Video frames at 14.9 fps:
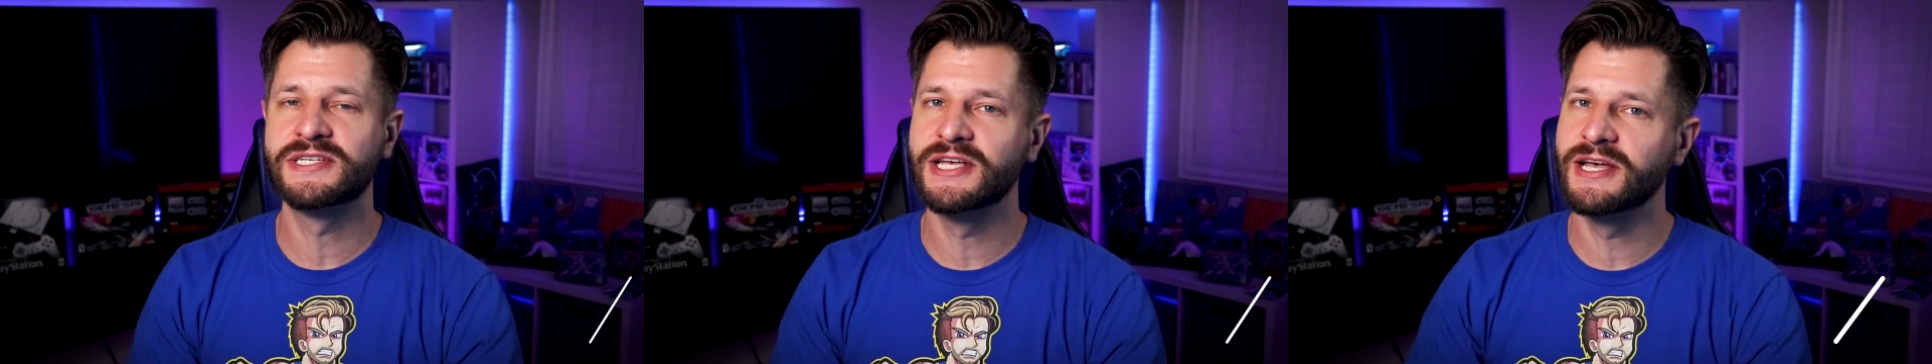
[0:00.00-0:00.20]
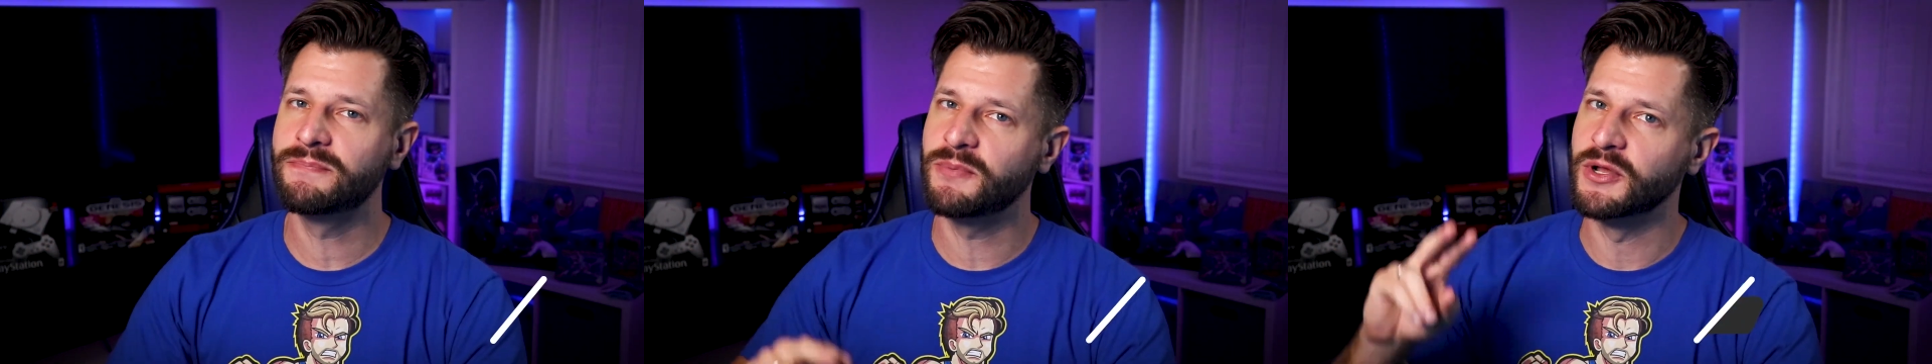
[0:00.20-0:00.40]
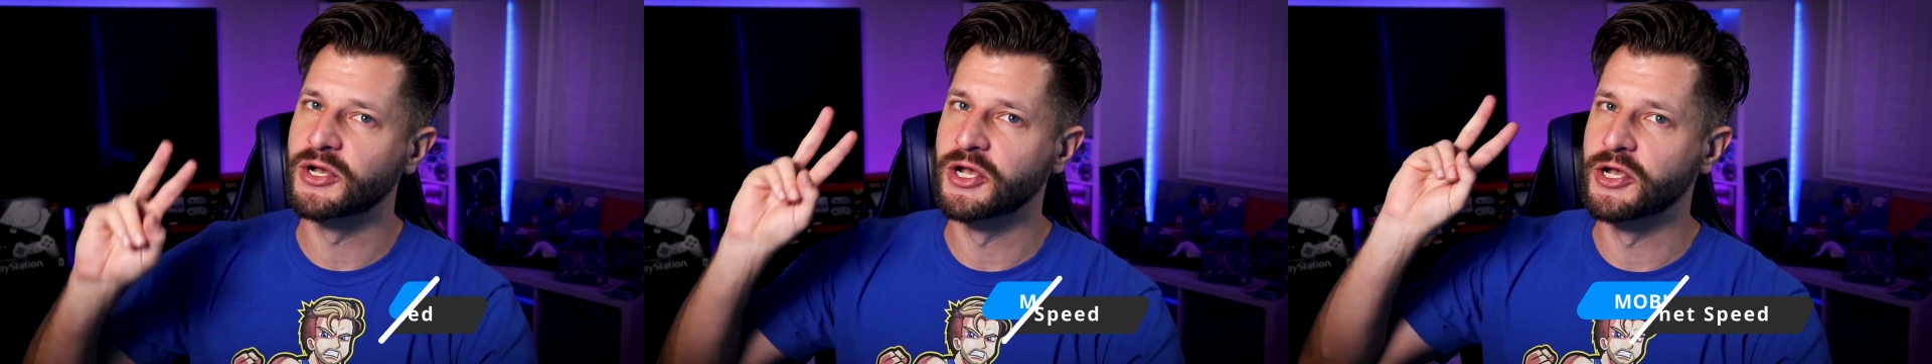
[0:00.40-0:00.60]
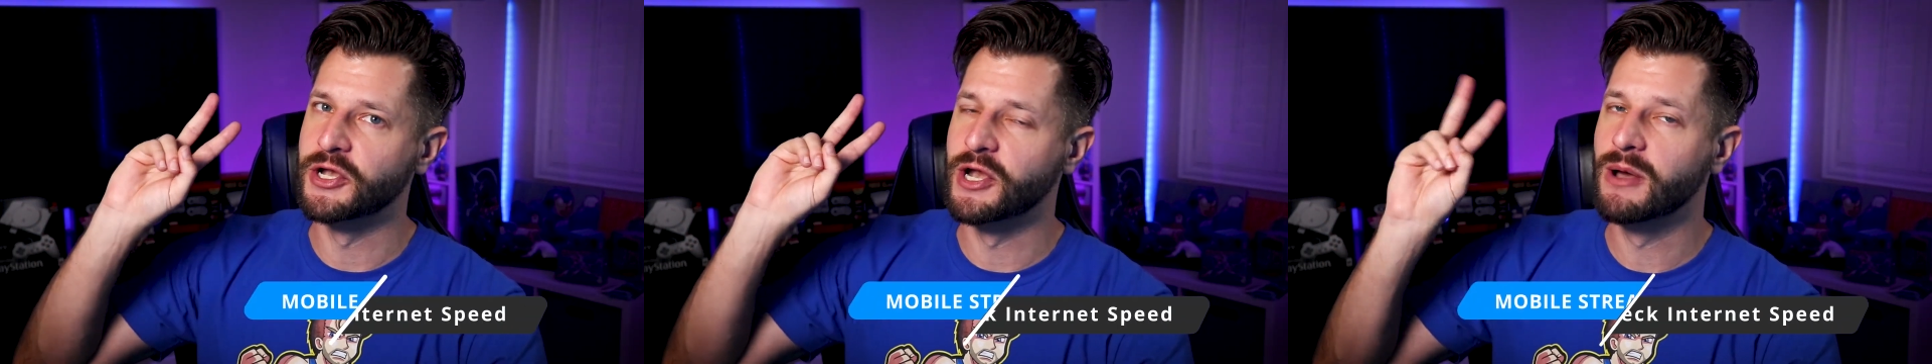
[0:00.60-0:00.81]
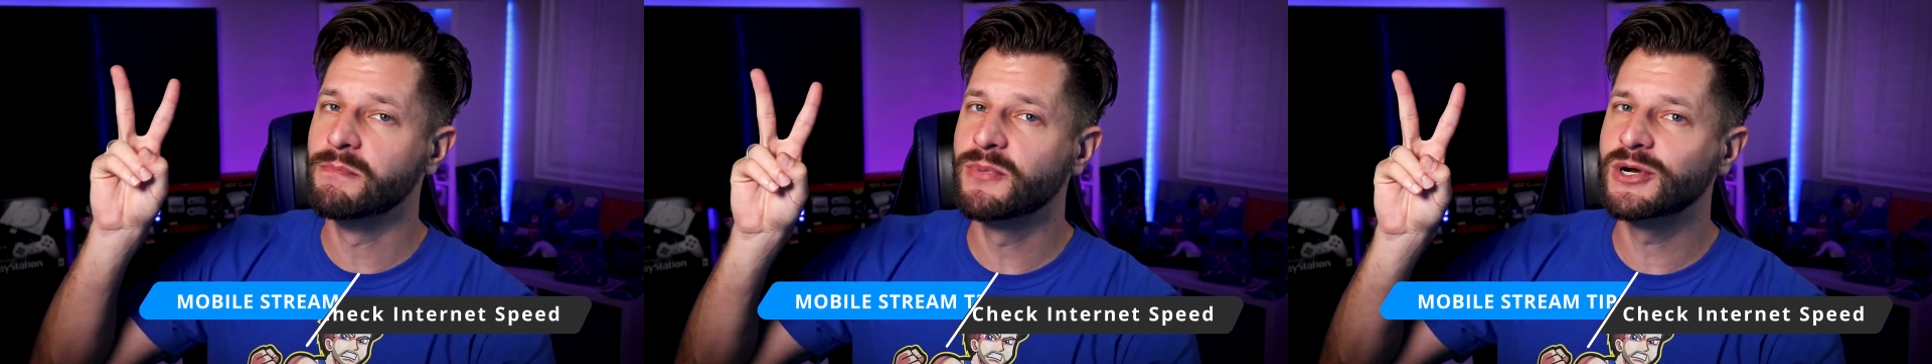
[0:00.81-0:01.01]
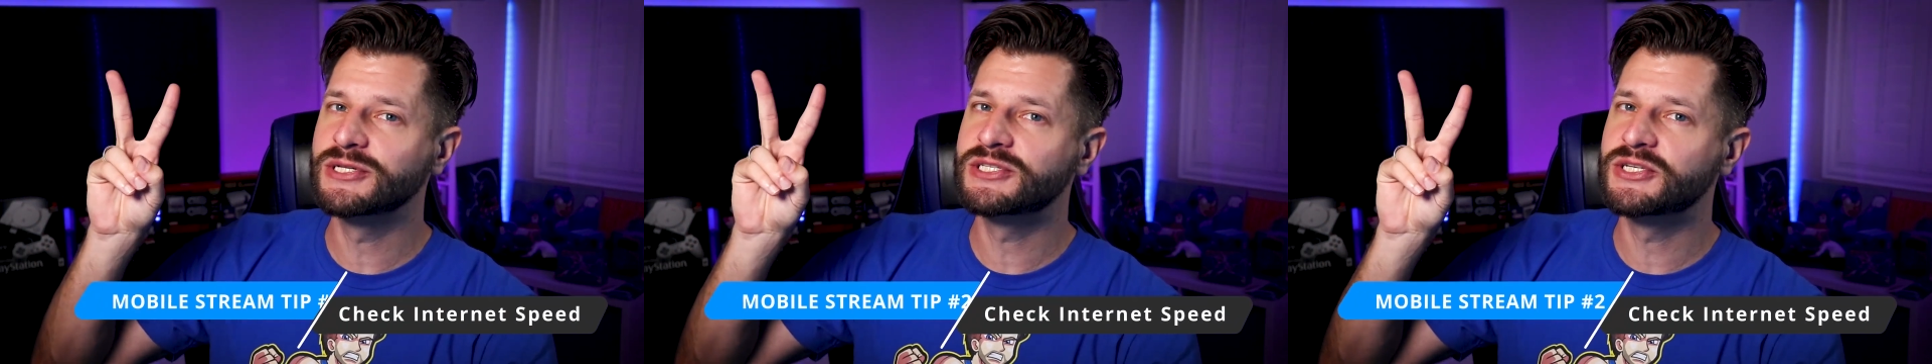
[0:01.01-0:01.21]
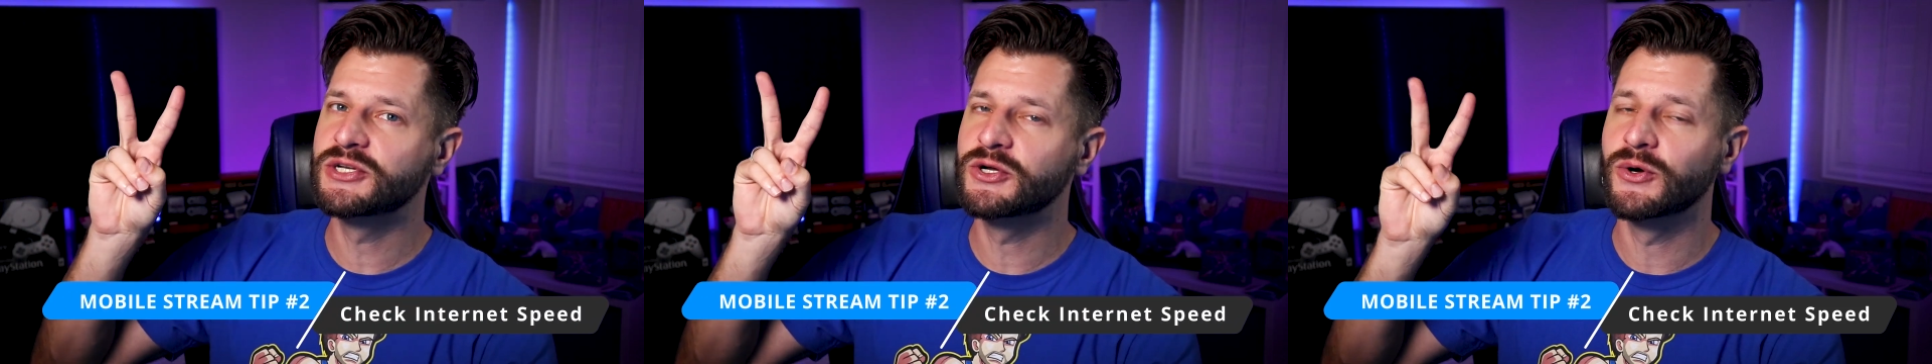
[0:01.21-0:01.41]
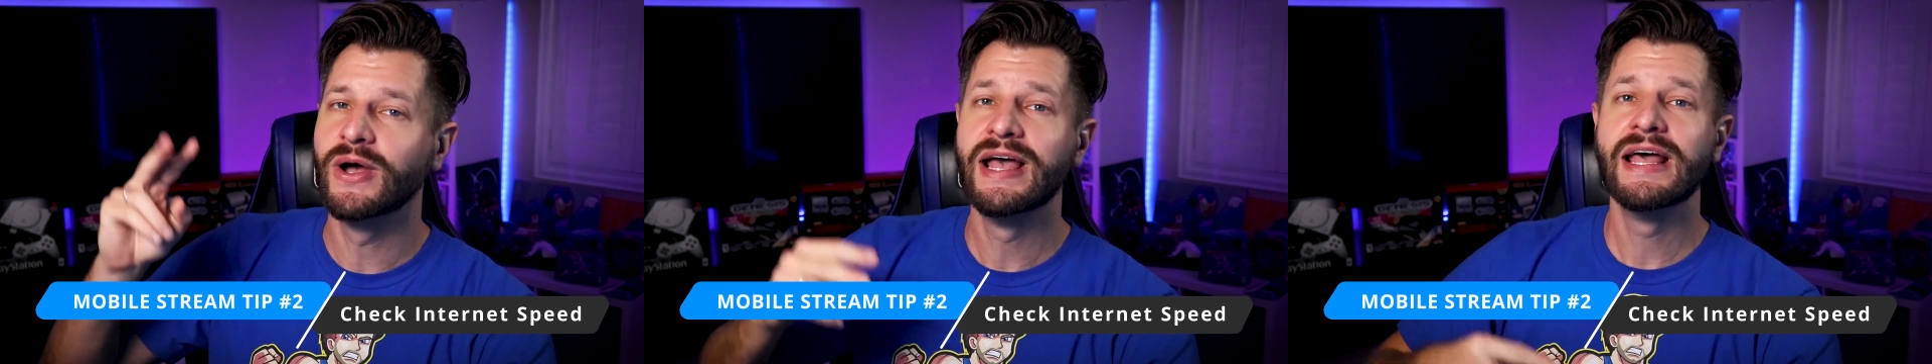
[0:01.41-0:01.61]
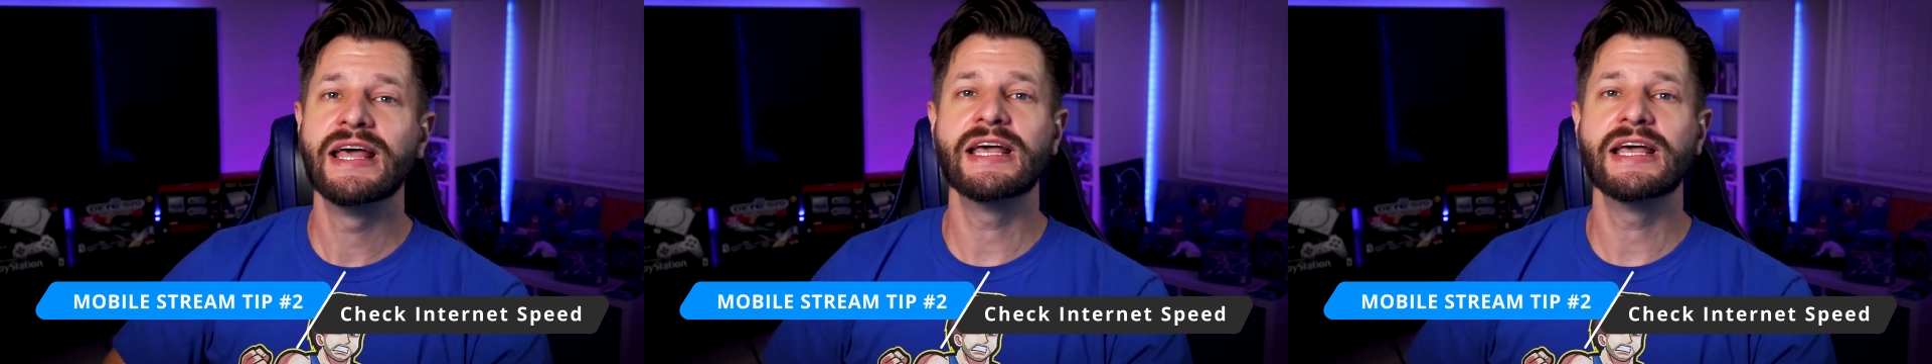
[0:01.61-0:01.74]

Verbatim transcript: tip number two